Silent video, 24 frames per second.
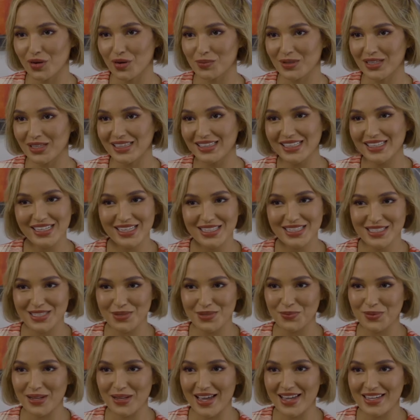from cleaning
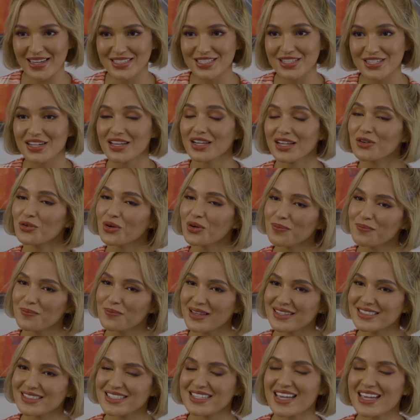supplies to
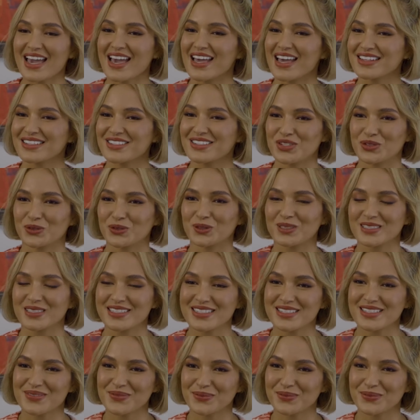equipment and tools.